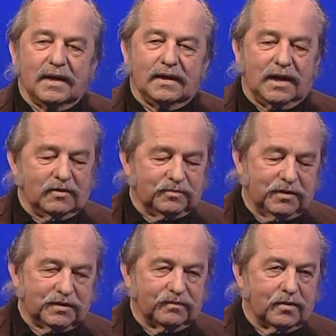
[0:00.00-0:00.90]
And I was
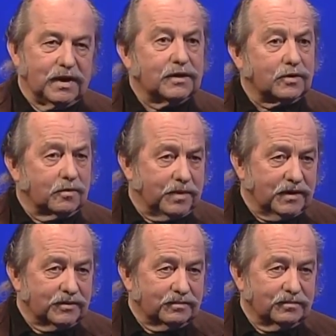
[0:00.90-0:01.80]
pushing for an editorial
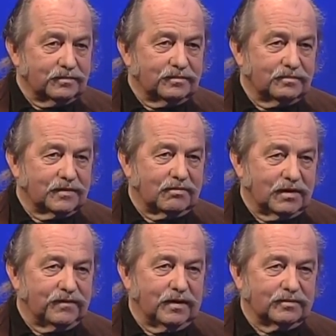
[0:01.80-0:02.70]
page. I
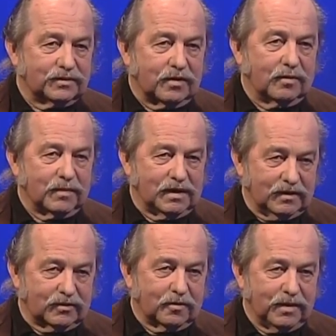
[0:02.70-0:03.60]
really felt strong about
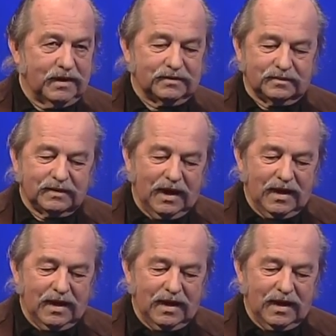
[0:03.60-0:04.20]
an editorial page.